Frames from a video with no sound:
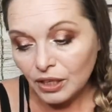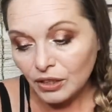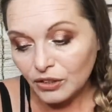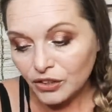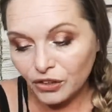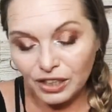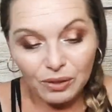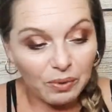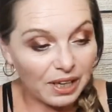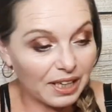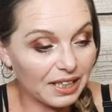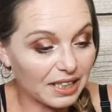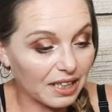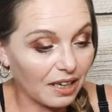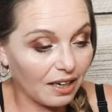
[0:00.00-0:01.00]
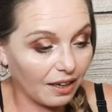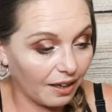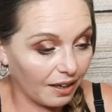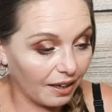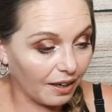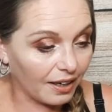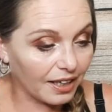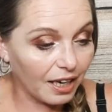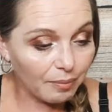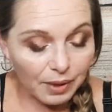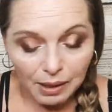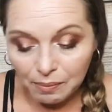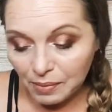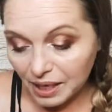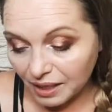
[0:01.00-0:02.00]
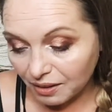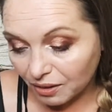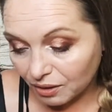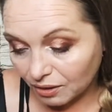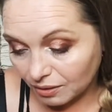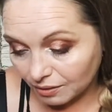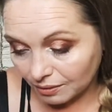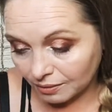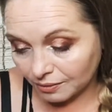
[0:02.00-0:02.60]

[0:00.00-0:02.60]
So anyways, I get my mail